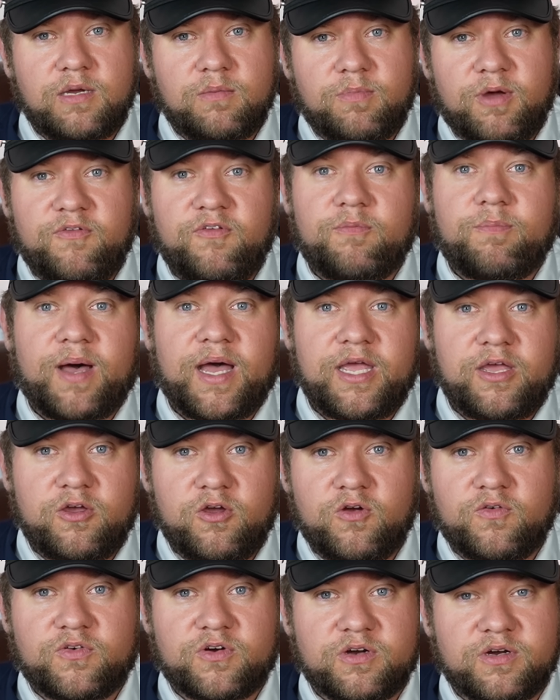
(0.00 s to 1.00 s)
but if you buy a
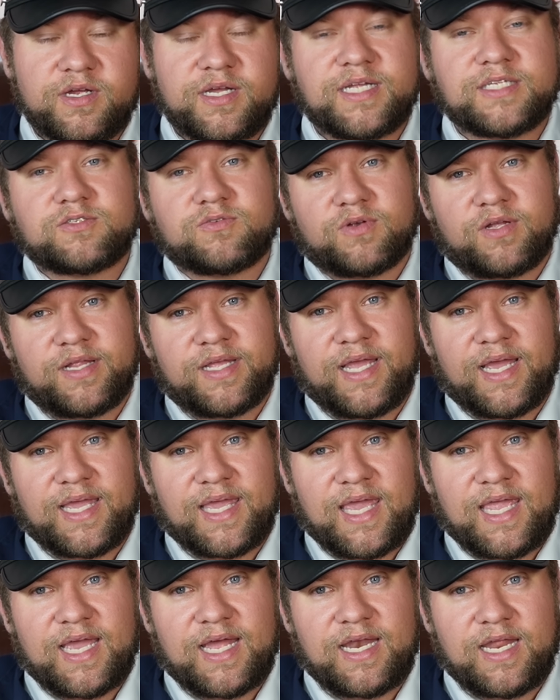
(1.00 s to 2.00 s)
Hoover, it's really a
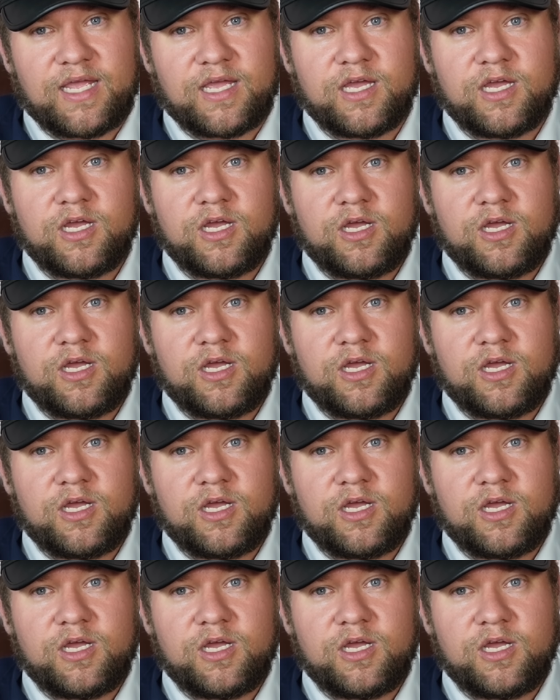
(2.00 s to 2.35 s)
Candy.